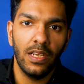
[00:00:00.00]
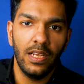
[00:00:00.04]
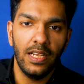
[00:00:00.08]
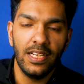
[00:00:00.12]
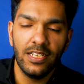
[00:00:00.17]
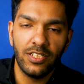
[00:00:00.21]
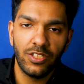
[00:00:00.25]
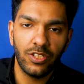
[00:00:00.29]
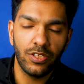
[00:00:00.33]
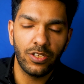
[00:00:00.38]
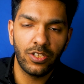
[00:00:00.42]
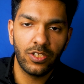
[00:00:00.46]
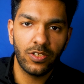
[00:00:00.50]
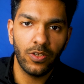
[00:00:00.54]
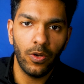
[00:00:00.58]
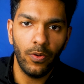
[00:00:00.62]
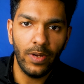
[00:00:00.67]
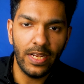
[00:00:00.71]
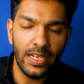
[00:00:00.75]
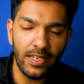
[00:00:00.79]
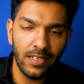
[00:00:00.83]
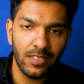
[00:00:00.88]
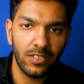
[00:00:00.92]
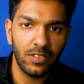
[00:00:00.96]
just
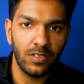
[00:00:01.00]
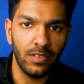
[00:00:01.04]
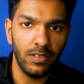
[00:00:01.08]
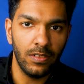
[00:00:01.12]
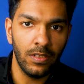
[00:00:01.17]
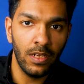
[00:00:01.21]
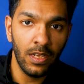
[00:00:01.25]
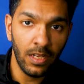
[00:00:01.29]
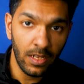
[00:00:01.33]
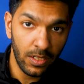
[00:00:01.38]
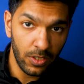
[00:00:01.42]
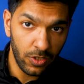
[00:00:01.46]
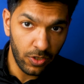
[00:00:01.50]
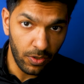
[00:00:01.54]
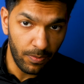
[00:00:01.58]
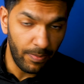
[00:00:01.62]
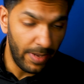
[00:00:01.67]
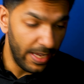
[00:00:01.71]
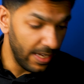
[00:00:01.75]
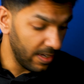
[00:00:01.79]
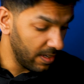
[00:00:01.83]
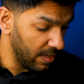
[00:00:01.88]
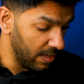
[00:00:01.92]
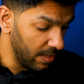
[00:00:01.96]
so instant to
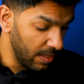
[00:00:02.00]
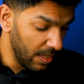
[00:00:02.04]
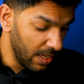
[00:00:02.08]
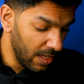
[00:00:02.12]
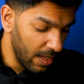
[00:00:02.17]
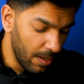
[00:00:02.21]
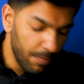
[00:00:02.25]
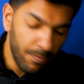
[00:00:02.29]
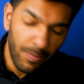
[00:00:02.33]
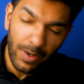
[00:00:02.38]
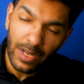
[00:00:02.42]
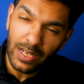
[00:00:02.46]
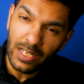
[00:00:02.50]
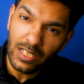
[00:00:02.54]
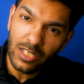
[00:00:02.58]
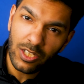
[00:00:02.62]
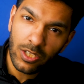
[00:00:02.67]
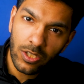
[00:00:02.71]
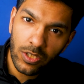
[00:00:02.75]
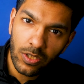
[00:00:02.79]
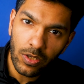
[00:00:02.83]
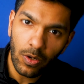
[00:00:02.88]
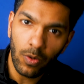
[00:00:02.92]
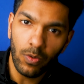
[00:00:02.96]
make, but it's
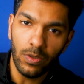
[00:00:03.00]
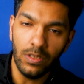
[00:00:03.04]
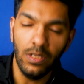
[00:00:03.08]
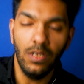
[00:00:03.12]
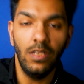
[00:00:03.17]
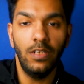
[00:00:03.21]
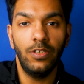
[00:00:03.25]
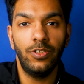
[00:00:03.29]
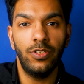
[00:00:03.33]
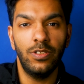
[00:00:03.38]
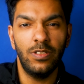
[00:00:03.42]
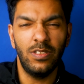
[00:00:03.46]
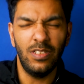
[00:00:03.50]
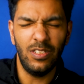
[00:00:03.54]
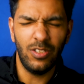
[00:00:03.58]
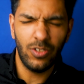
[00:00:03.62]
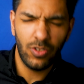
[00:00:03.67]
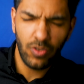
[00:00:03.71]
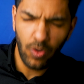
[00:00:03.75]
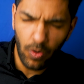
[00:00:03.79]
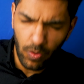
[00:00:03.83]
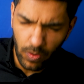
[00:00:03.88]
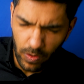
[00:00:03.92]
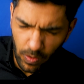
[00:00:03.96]
so delicious, it's
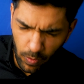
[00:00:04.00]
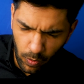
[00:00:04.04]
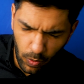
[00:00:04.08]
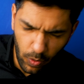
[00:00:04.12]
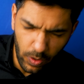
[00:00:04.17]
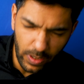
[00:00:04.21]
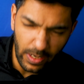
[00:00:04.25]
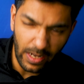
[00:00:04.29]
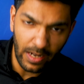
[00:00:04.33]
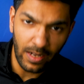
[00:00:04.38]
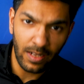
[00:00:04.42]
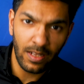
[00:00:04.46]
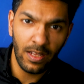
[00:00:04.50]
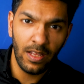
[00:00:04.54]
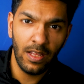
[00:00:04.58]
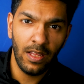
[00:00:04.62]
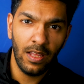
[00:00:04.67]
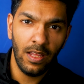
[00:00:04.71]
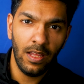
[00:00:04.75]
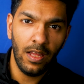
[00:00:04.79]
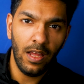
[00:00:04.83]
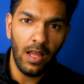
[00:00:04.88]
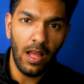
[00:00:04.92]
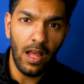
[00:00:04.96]
so rewarding.
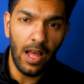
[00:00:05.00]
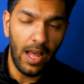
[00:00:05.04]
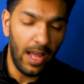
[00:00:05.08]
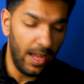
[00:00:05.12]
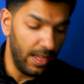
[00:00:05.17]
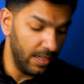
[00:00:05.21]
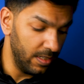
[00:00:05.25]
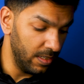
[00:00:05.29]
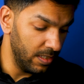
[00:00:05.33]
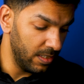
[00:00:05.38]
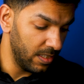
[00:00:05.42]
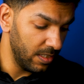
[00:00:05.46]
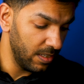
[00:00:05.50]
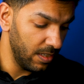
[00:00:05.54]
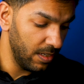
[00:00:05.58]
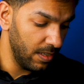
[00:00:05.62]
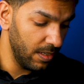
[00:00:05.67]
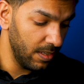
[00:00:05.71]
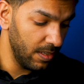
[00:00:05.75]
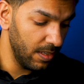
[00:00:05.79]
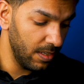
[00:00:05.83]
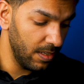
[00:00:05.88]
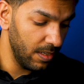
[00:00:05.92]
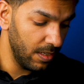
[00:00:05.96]
And
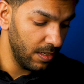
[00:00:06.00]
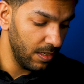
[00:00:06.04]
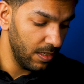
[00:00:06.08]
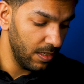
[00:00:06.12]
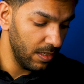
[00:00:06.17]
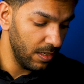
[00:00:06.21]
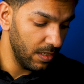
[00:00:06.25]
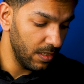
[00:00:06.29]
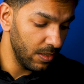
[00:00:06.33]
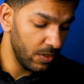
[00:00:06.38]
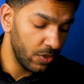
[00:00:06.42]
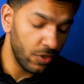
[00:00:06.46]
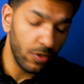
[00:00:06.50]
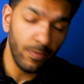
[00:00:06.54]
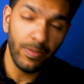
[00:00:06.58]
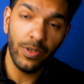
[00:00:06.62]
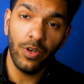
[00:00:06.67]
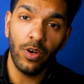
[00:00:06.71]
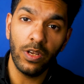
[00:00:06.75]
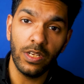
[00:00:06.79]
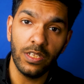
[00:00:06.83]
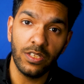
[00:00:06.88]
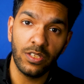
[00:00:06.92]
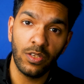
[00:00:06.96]
to be
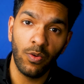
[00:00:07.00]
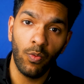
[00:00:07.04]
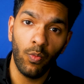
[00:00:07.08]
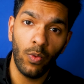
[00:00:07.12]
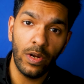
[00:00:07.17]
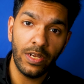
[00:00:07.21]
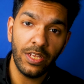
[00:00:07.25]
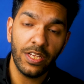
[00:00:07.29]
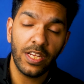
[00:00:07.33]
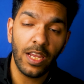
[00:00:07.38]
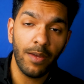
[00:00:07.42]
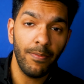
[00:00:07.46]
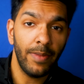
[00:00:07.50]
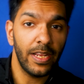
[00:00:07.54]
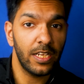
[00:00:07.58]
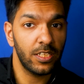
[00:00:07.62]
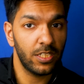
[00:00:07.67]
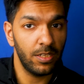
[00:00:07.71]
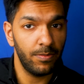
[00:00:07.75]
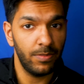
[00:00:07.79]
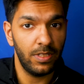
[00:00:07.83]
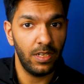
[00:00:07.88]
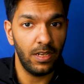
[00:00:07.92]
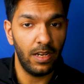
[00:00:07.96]
honest, when you can make
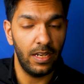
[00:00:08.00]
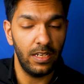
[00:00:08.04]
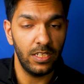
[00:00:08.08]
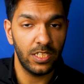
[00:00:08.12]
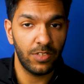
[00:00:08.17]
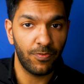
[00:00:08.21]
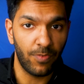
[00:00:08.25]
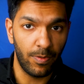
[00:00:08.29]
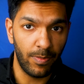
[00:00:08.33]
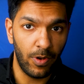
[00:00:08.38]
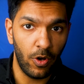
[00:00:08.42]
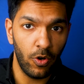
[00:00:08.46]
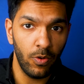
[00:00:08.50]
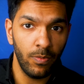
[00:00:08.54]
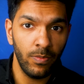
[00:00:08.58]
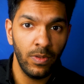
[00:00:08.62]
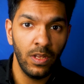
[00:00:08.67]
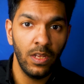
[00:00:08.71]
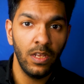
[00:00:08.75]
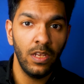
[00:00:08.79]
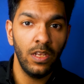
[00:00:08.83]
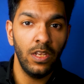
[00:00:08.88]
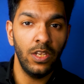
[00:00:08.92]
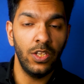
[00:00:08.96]
something like this from home,
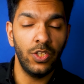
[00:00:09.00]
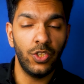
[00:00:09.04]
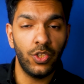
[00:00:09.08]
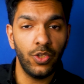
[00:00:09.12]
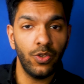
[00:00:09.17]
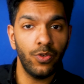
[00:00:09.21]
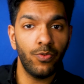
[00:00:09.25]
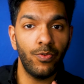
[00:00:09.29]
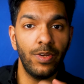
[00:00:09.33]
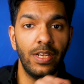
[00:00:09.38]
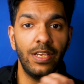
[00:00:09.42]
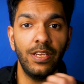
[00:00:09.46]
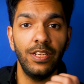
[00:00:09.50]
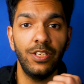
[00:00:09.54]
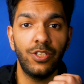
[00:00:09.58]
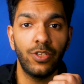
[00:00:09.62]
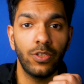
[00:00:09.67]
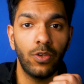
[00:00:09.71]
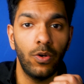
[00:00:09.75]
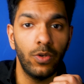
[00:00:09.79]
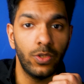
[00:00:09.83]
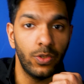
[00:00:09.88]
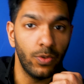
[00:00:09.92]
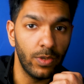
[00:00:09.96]
do you really need to
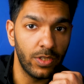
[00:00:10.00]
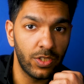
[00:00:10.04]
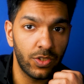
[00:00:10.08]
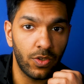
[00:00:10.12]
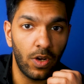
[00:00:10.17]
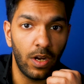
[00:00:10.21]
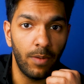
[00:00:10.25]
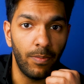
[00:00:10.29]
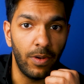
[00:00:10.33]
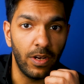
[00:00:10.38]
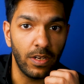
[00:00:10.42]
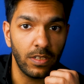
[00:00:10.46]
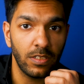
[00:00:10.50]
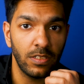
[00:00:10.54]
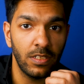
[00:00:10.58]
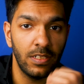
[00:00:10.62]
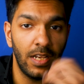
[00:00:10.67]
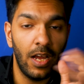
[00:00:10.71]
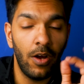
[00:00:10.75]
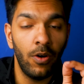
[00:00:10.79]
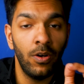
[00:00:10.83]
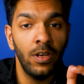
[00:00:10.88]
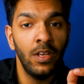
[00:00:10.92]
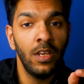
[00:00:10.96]
go to a Starbucks?
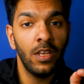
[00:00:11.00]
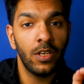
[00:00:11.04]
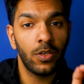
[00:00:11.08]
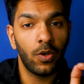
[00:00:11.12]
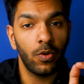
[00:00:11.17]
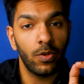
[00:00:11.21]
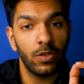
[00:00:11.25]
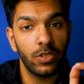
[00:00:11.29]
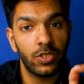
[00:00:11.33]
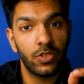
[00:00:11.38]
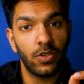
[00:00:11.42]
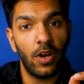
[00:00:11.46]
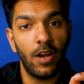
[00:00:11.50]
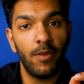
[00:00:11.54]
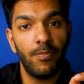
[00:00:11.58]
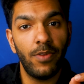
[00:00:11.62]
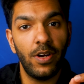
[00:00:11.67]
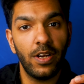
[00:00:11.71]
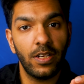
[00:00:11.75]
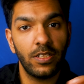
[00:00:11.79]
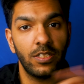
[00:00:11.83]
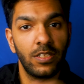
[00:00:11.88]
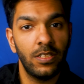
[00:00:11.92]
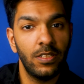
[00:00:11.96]
Now, going to
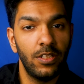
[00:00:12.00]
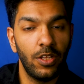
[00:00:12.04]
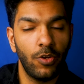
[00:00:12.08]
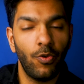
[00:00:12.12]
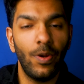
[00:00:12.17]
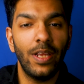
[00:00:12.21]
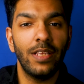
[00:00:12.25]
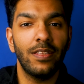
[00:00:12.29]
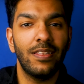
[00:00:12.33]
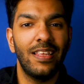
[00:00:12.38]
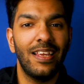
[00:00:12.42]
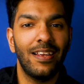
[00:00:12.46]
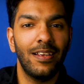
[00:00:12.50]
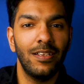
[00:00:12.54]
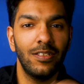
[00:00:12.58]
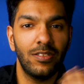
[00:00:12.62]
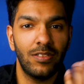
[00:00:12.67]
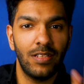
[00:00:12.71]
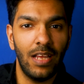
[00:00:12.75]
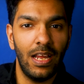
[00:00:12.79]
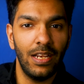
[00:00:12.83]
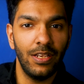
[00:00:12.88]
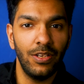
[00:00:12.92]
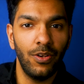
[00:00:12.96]
Starbucks, the great thing is
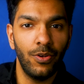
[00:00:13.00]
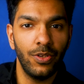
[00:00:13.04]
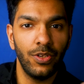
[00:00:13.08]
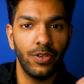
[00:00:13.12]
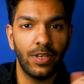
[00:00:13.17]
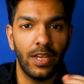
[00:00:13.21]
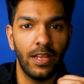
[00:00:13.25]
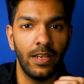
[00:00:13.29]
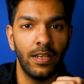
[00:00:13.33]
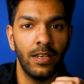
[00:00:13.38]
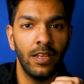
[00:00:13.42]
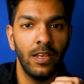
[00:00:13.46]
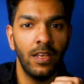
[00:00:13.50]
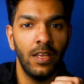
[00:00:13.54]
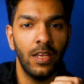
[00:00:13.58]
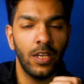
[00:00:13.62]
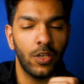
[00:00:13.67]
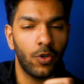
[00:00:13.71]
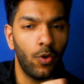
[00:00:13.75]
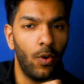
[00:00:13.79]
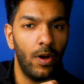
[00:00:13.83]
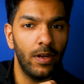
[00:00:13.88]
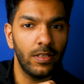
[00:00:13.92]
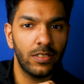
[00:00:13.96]
that, you know, you can
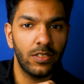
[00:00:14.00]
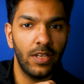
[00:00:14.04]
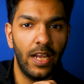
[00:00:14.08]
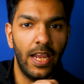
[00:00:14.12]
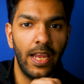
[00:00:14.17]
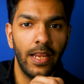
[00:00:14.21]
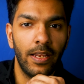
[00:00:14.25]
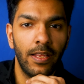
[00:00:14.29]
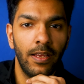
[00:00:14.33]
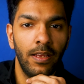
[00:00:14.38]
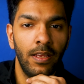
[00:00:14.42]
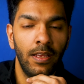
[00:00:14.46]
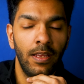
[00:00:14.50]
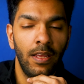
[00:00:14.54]
go outside,